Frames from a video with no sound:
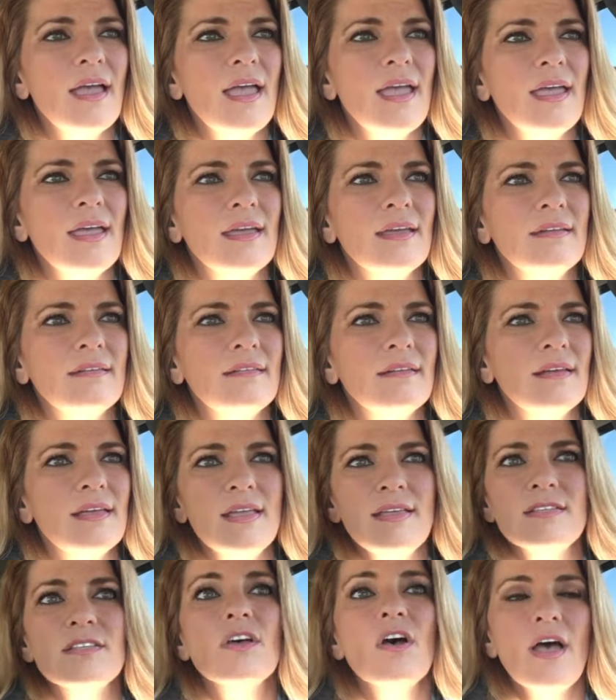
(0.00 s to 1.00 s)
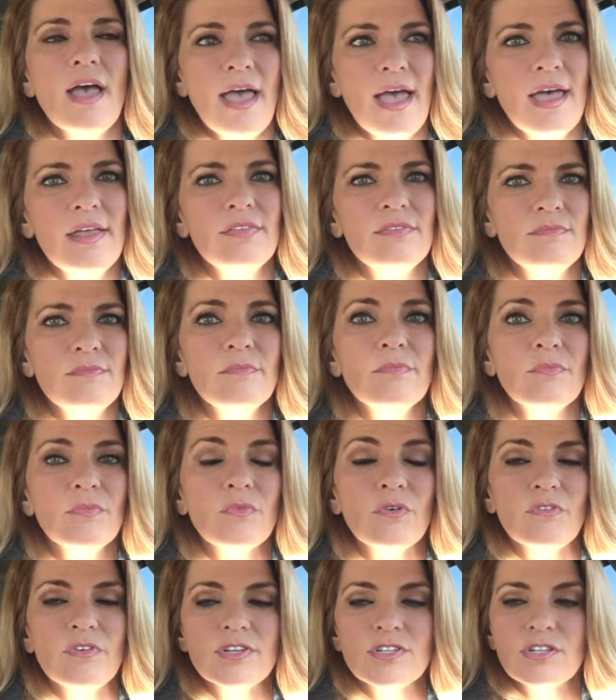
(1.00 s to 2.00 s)
and he's had
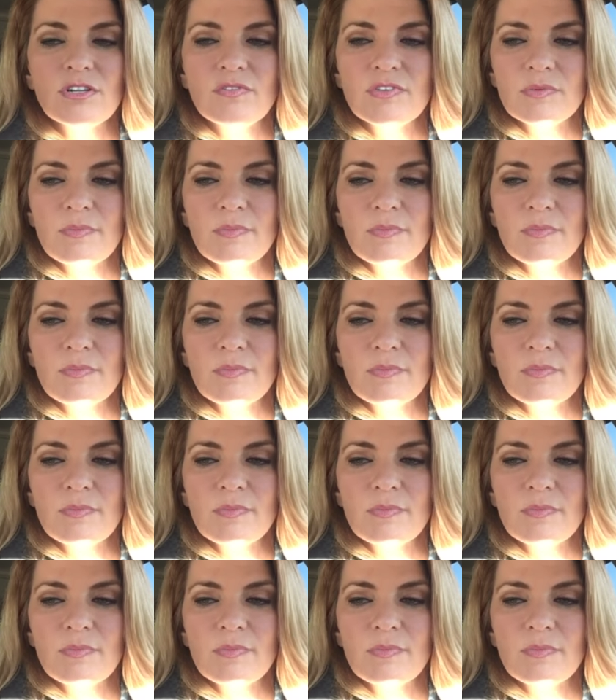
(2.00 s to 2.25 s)
revision of